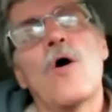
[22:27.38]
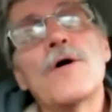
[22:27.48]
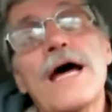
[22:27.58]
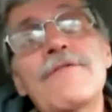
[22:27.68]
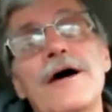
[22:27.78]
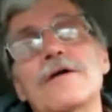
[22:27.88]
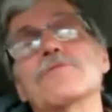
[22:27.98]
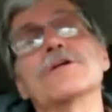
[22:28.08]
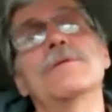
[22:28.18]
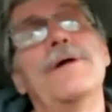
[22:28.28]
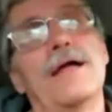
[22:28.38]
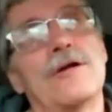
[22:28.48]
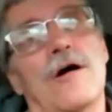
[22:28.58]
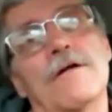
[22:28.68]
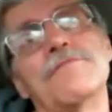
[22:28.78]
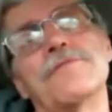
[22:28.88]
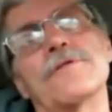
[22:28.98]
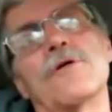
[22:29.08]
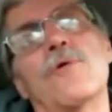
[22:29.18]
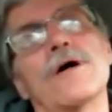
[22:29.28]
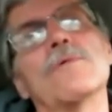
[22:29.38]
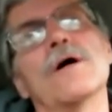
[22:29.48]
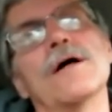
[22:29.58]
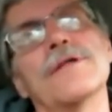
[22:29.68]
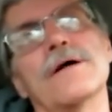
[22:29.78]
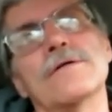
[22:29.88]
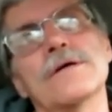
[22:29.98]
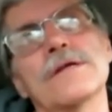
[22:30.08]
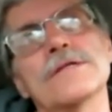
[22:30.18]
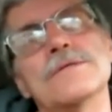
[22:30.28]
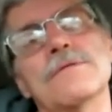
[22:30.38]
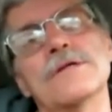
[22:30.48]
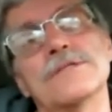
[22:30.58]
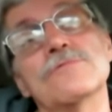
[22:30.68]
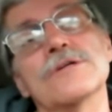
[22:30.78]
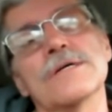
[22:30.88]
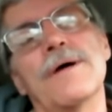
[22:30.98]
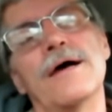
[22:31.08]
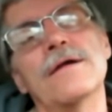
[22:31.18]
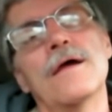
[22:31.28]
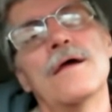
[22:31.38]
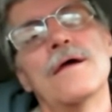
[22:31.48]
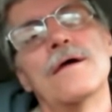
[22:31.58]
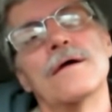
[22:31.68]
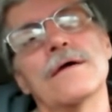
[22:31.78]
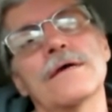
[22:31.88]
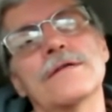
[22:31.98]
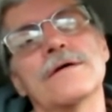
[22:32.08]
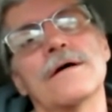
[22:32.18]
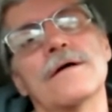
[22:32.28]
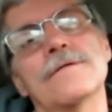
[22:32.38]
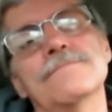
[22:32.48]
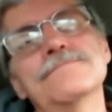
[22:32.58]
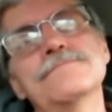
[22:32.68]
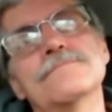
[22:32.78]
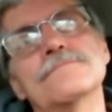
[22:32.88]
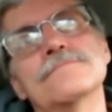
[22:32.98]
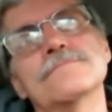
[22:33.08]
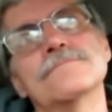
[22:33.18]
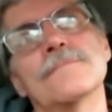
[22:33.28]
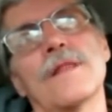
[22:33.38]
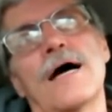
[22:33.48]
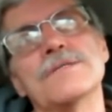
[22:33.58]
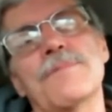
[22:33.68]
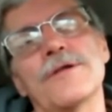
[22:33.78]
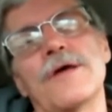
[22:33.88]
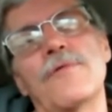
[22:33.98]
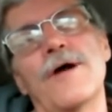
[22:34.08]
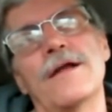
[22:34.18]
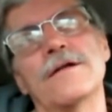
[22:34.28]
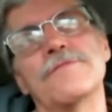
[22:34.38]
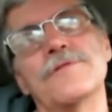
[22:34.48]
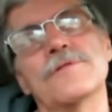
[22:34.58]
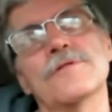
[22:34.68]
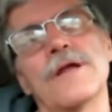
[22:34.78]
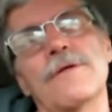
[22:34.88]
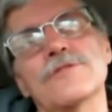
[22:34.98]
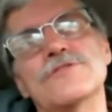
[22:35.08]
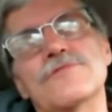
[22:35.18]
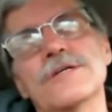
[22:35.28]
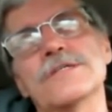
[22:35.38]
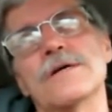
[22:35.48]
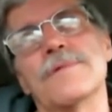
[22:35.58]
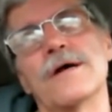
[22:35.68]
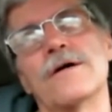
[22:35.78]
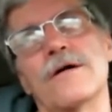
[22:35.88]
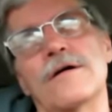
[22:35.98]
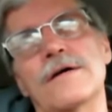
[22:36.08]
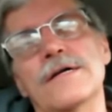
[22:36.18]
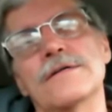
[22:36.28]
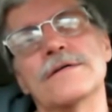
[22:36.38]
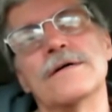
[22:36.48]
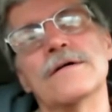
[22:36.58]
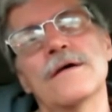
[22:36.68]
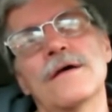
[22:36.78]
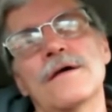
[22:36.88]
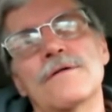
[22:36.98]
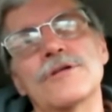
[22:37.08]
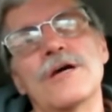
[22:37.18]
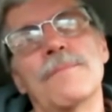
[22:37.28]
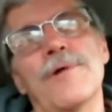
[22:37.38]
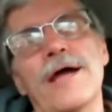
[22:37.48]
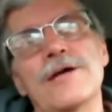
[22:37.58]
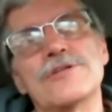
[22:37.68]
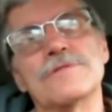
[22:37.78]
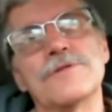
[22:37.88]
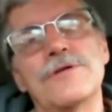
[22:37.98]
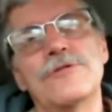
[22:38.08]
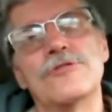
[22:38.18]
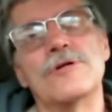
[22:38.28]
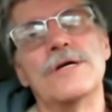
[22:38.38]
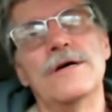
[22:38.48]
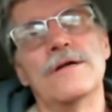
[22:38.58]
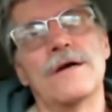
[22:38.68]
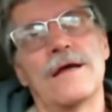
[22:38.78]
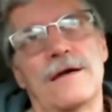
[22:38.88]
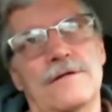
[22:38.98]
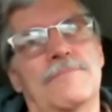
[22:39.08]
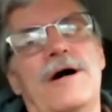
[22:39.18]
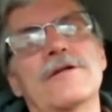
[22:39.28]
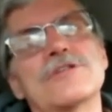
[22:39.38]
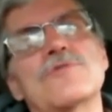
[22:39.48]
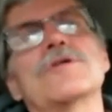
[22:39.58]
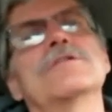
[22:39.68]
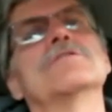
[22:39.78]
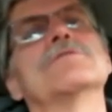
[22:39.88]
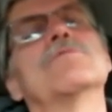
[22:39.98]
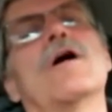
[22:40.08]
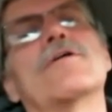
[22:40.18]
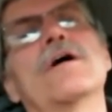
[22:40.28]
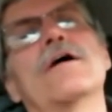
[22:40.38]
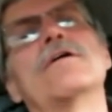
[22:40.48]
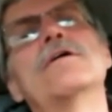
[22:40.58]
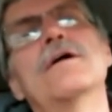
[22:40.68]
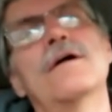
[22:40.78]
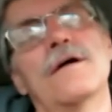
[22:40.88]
oh, and I've had a really bad cough for quite a while now, and it's, it's really bad. And uh, last month I ran out of fuel and I was freezing in my car, and uh, when you got blankets over you and you're inhaling like a minus 20 degree water air,